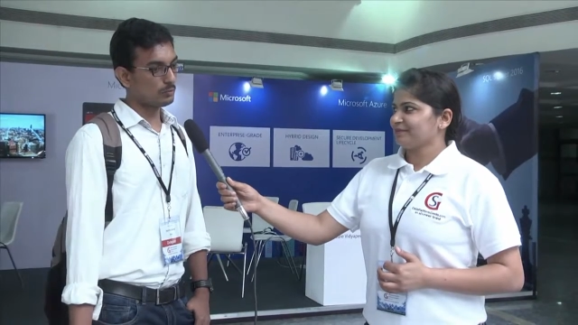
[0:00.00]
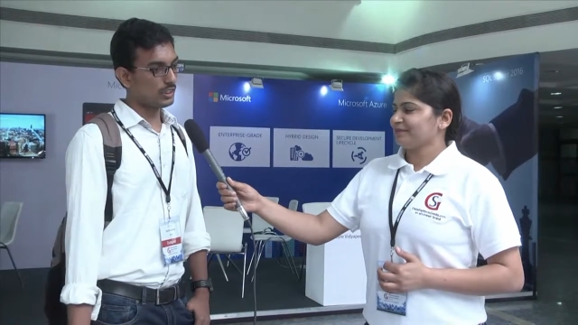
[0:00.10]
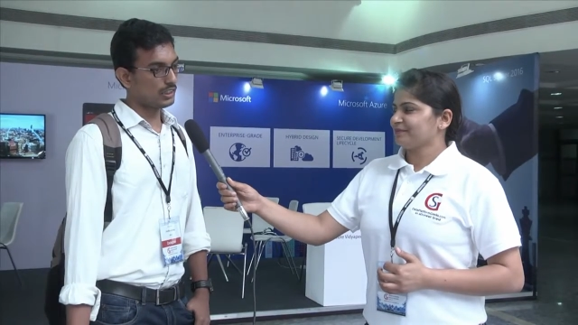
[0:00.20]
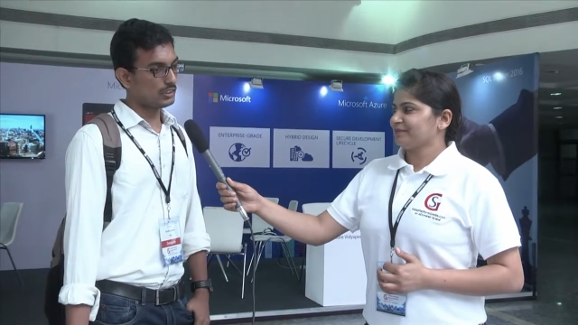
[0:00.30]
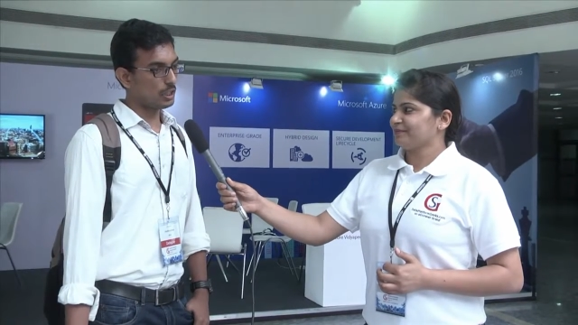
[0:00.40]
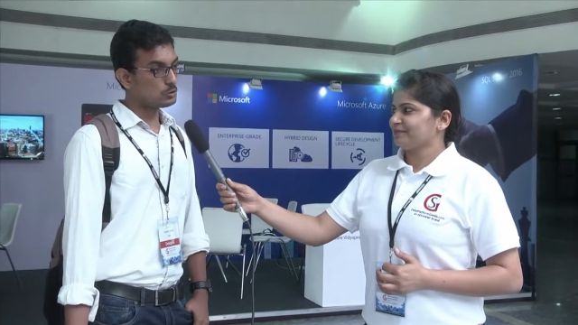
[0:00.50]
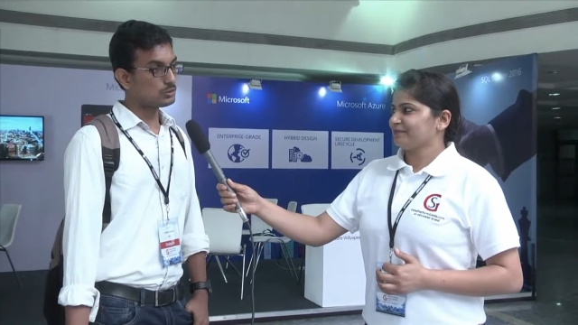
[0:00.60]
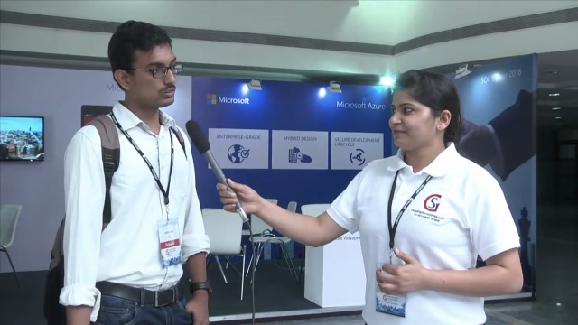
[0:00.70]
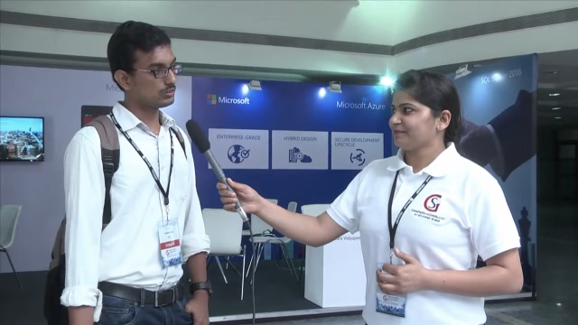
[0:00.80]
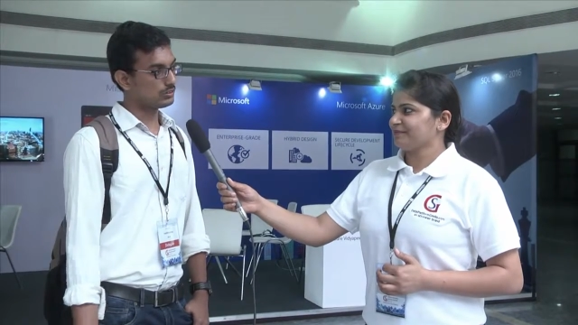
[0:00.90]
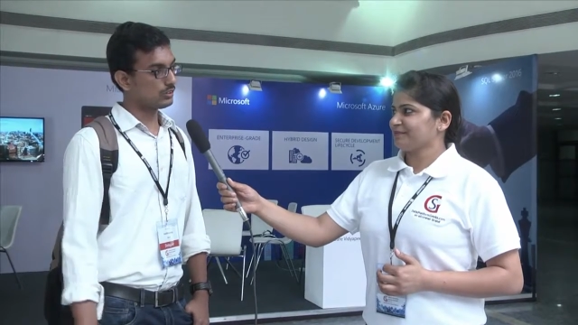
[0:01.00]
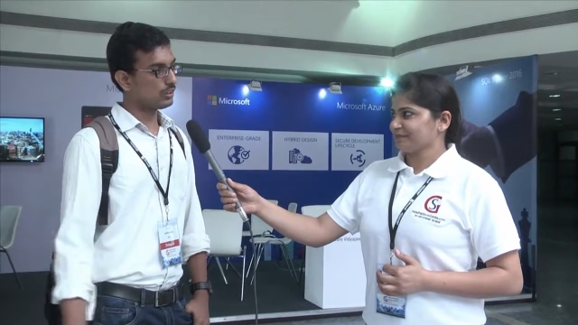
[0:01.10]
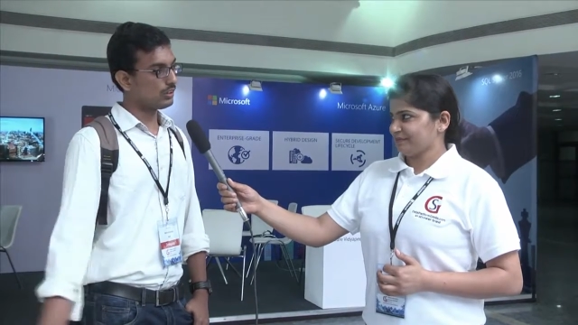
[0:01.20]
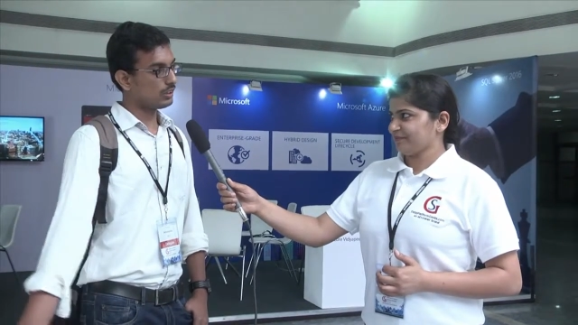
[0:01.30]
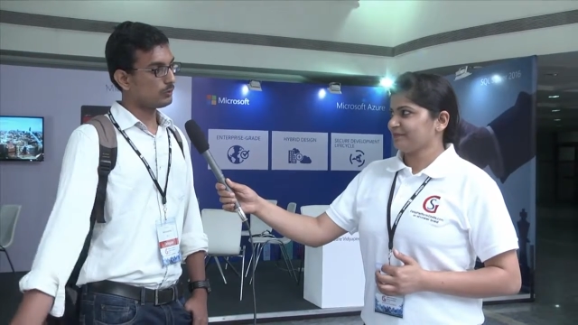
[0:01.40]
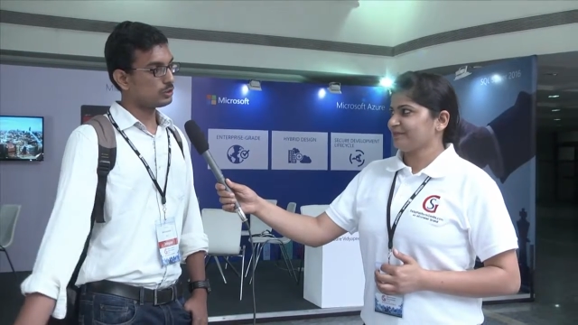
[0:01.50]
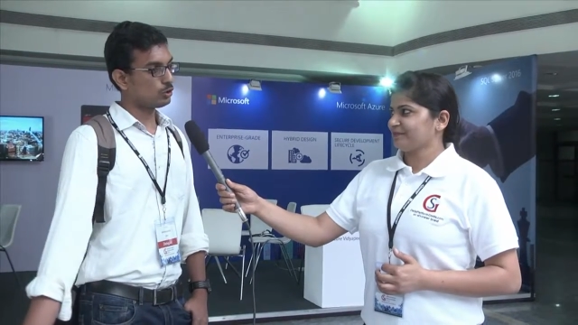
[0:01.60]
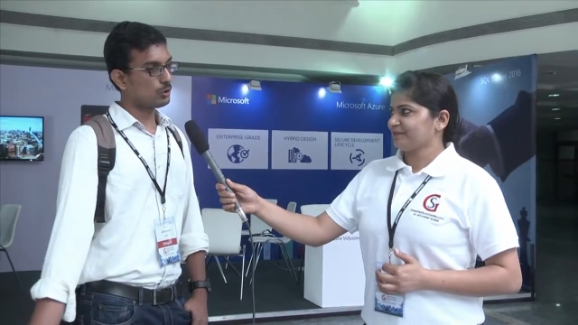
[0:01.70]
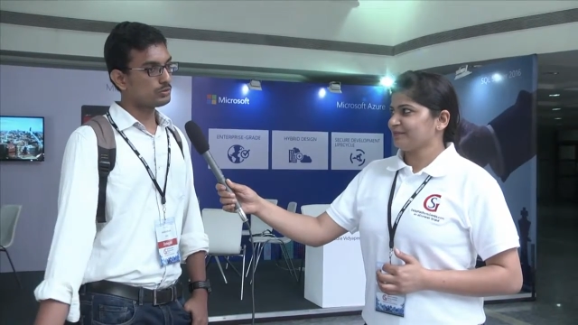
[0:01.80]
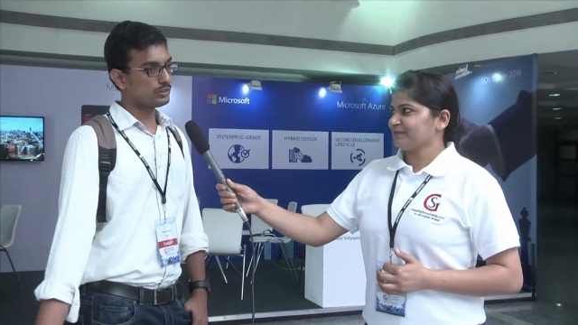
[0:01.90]
Speaker 1: my doubts regarding my
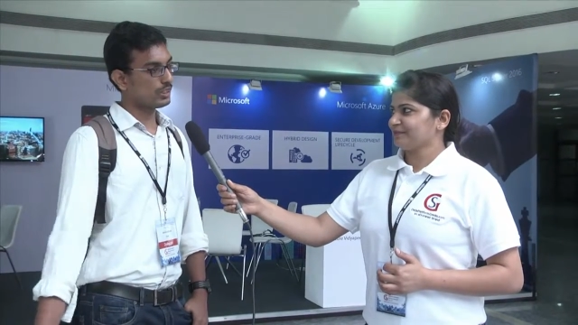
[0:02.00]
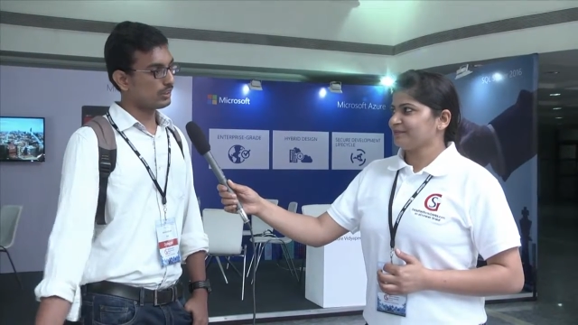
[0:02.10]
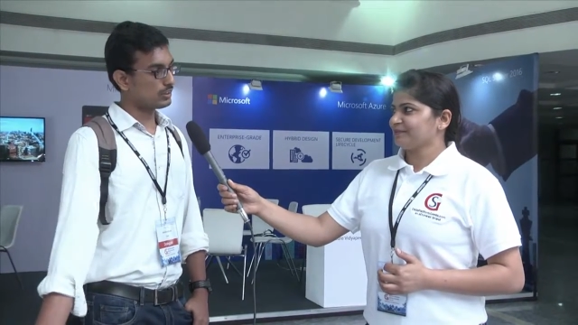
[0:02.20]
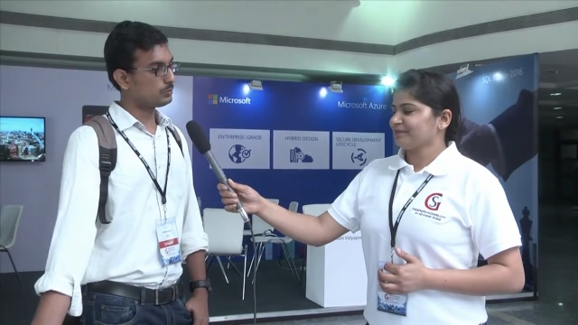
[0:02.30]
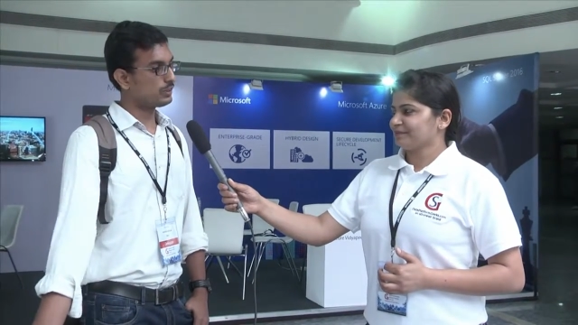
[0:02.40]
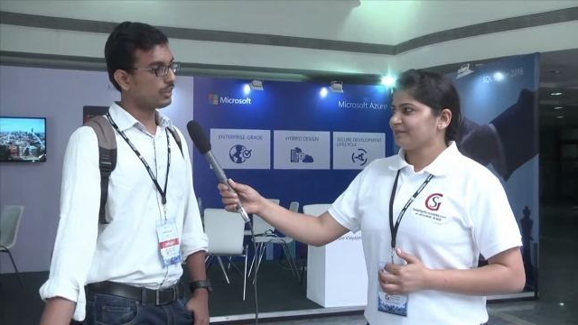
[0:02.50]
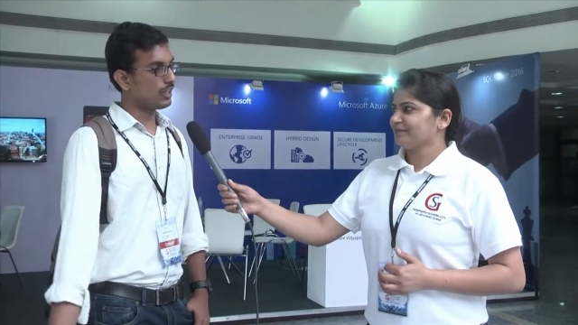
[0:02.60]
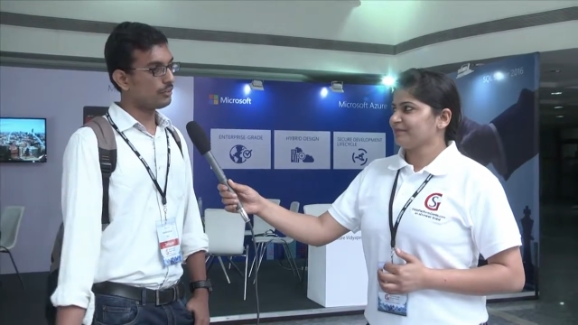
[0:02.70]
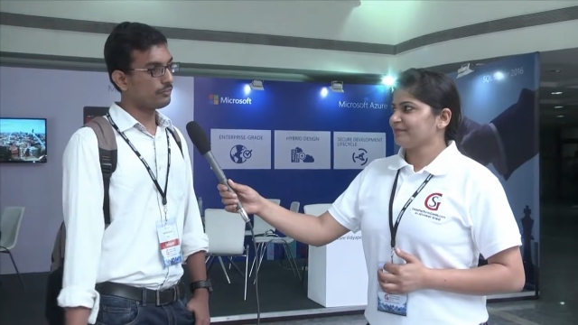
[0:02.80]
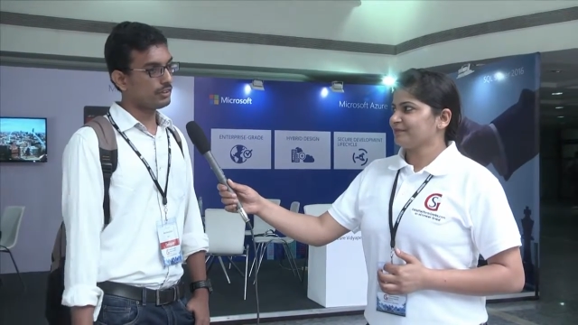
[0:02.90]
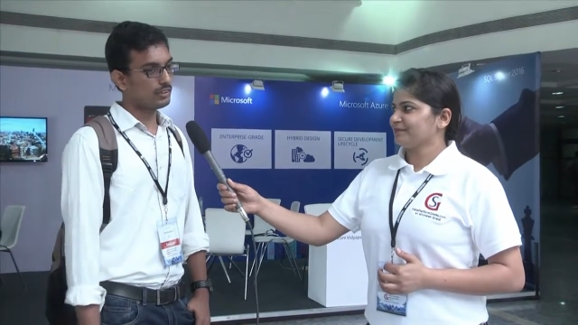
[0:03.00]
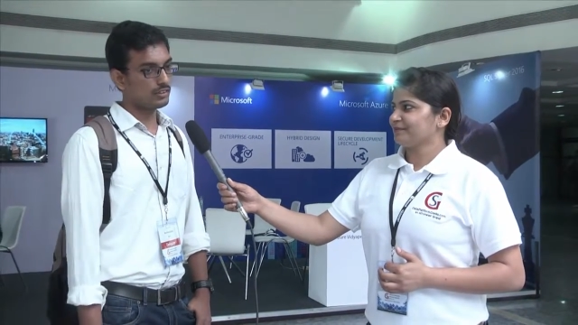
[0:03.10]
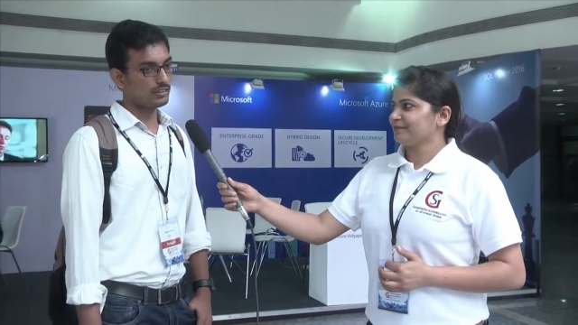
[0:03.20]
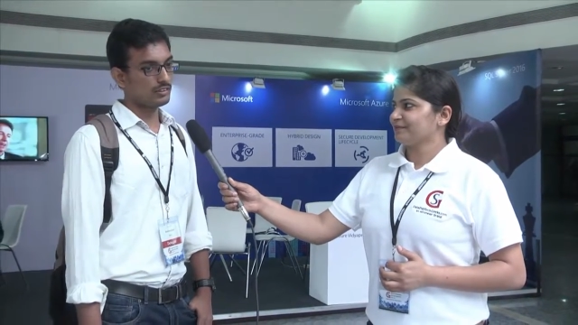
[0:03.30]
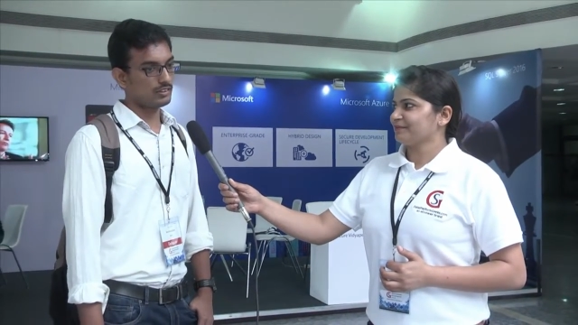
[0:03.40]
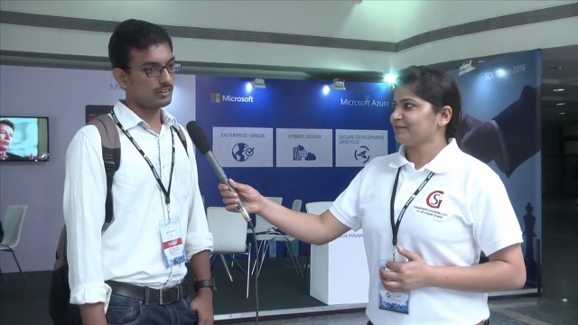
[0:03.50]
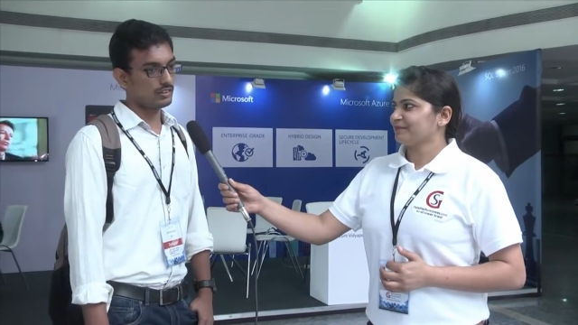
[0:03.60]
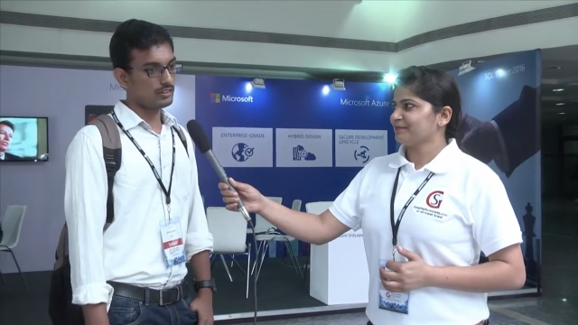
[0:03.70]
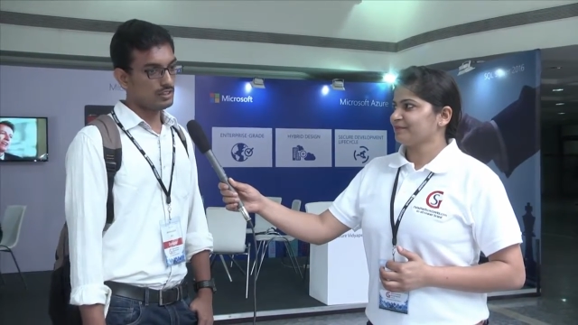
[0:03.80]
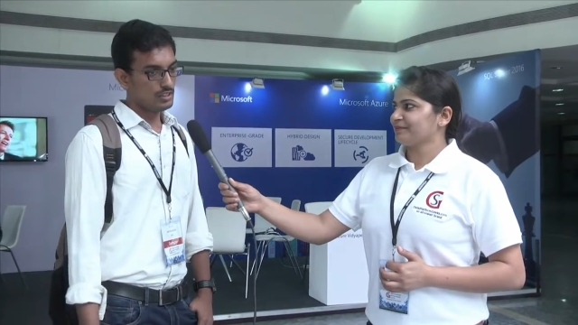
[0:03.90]
jobs that has been clarified and uh,